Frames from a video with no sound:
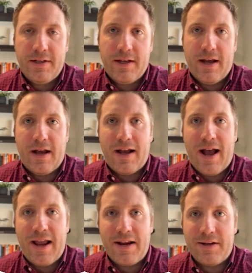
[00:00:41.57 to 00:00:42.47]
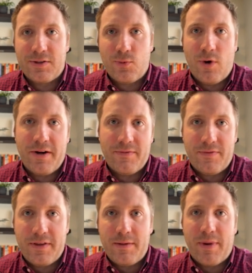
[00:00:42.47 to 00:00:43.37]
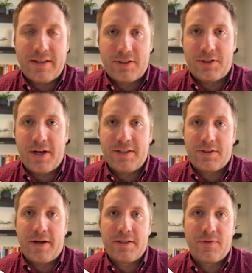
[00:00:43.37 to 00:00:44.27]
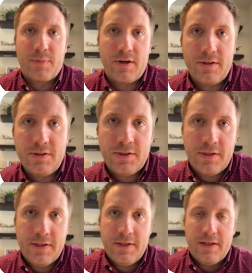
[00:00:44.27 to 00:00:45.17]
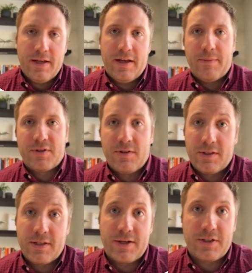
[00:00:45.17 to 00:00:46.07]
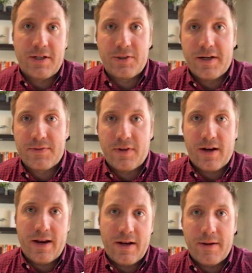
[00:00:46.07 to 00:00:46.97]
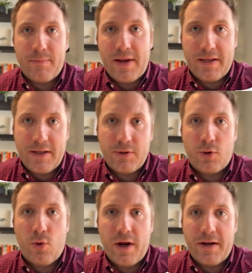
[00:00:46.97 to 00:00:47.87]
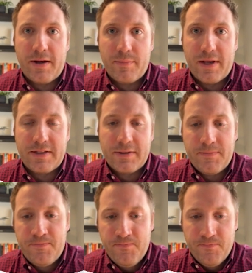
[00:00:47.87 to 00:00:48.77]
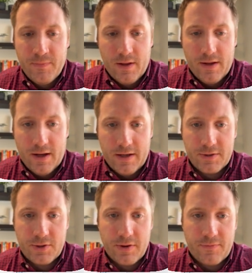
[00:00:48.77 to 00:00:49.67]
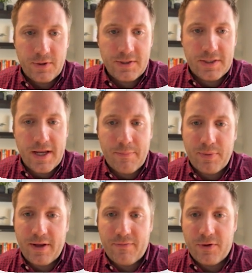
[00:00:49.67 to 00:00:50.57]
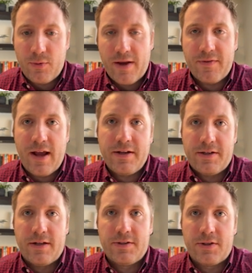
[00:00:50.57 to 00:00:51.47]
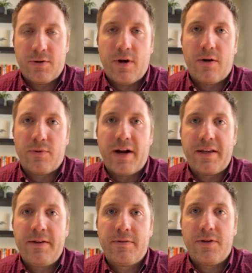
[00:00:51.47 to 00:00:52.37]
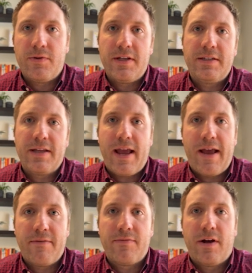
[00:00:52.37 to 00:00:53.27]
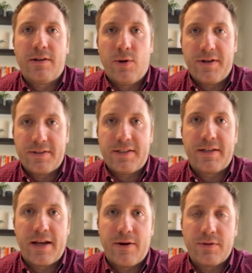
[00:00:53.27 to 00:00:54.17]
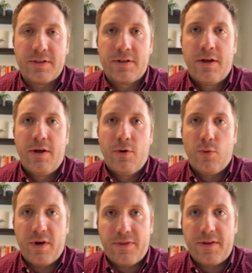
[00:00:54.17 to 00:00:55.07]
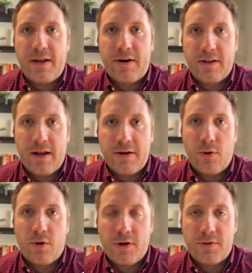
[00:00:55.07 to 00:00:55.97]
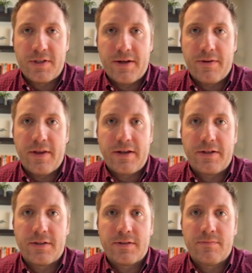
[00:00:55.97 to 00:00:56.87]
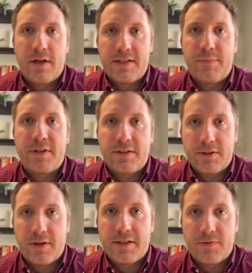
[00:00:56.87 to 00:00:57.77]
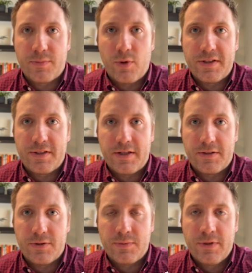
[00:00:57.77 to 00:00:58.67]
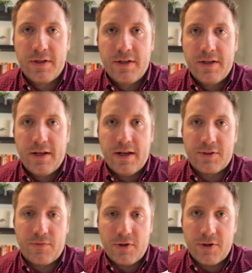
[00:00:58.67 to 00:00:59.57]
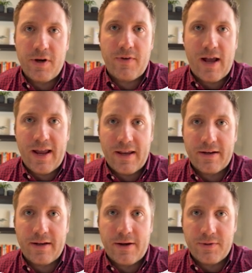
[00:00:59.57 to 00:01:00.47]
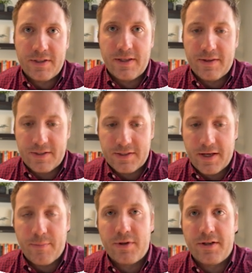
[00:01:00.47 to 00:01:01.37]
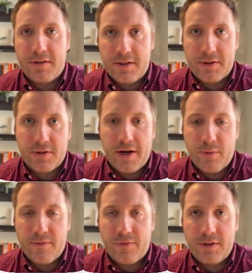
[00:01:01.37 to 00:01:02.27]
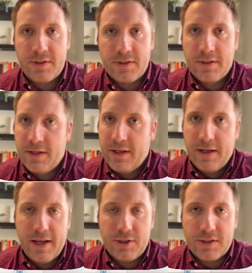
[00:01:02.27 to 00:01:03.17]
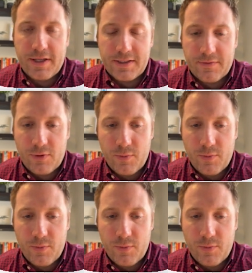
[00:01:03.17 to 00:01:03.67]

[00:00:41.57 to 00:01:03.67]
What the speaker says: Hyatt is one of the best Chase transfer partners, so this is actually a transfer that I end up making quite a bit. So the first step, if you have not done so already, you need to have a loyalty account with the airline or hotel that you're attempting to transfer points into. So if you don't have a Hyatt account in this example, you'll need to create one first. It just takes a few